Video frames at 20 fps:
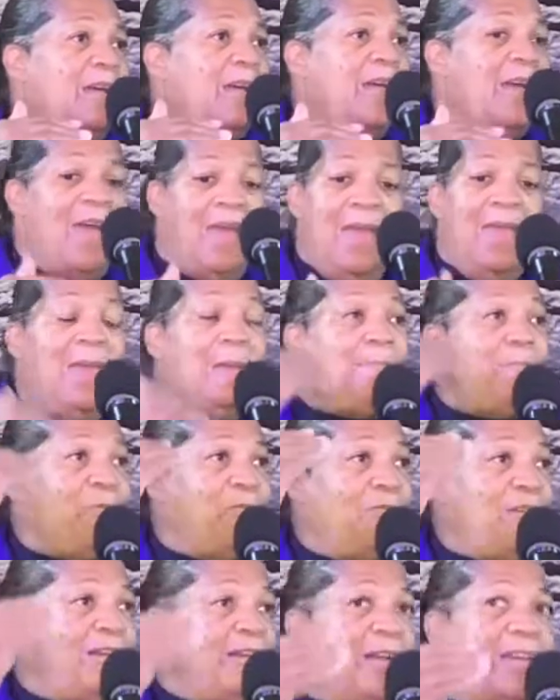And he
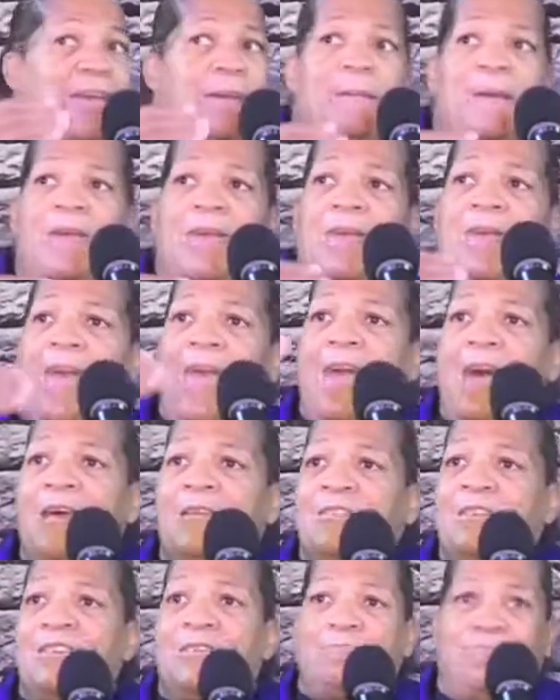pray, he, he
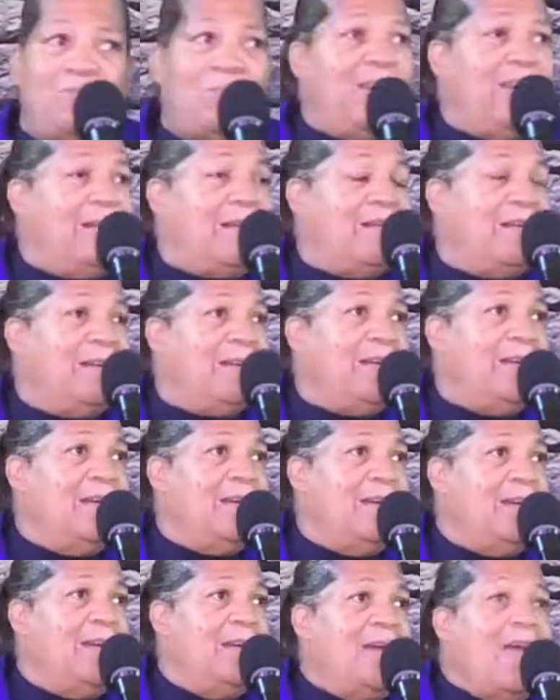answers prayer.
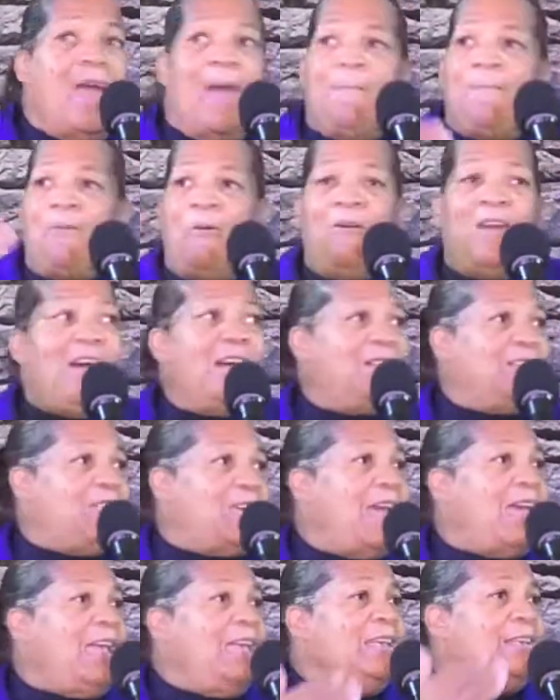And prayer
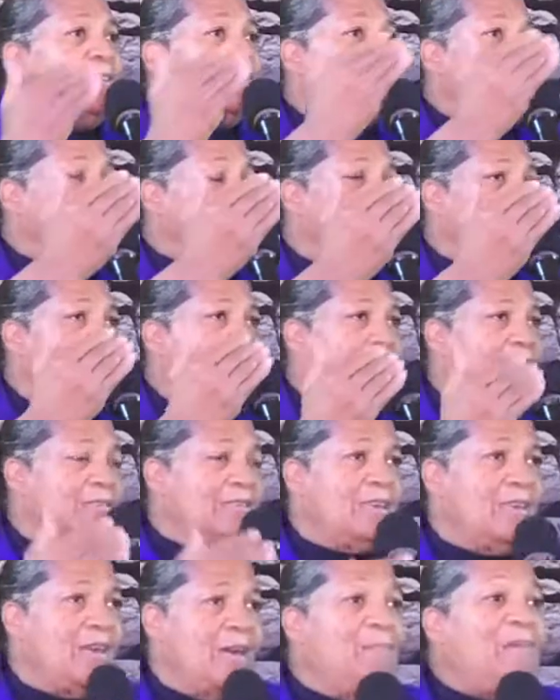changed things
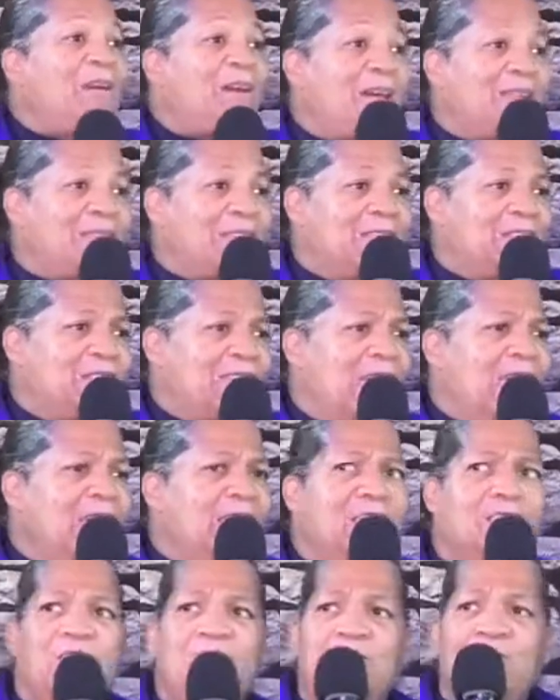because it
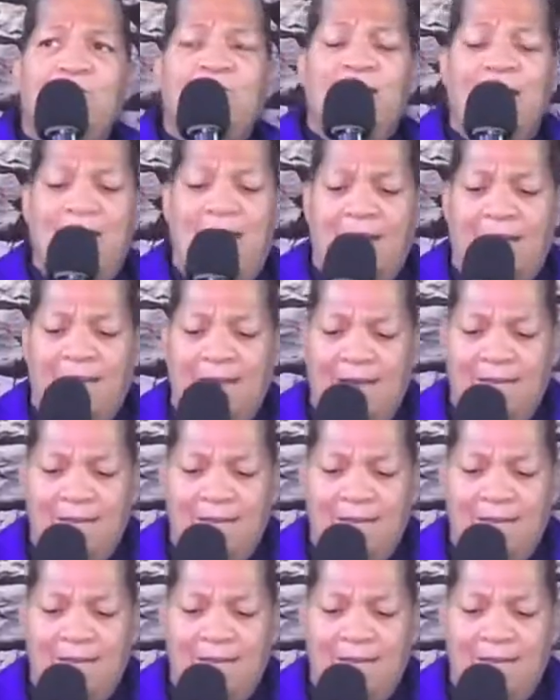changed you and I.